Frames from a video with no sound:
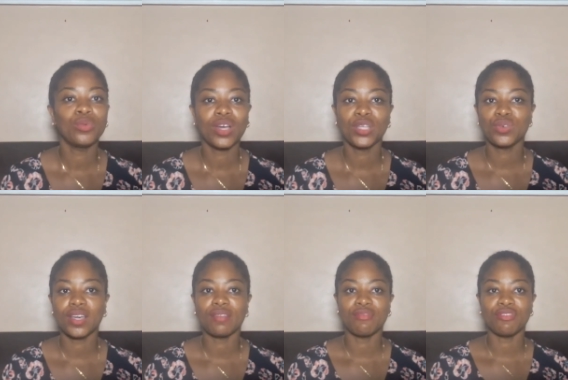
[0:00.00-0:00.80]
where you
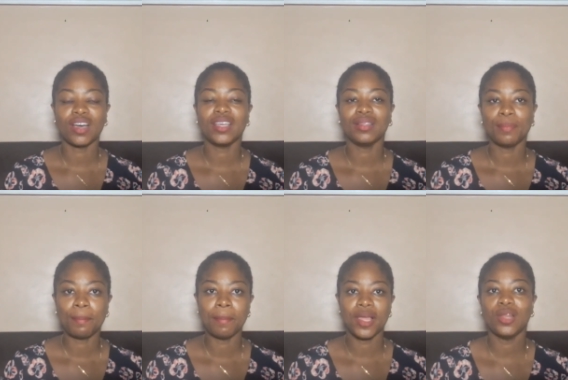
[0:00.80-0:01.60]
can find
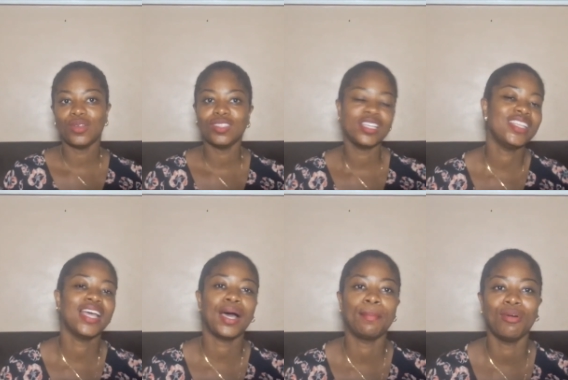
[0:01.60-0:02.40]
melon
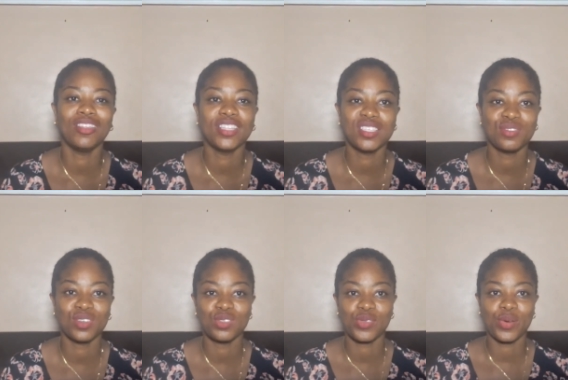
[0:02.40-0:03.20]
in abundance
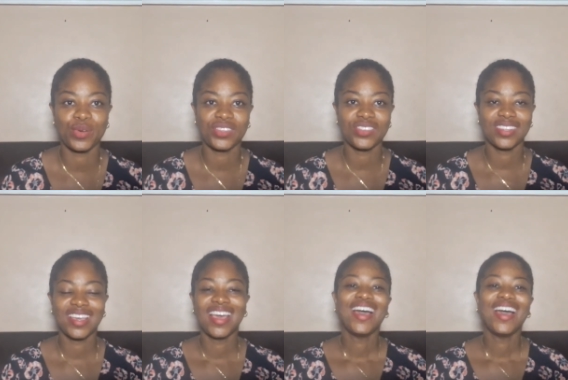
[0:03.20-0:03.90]
for storage.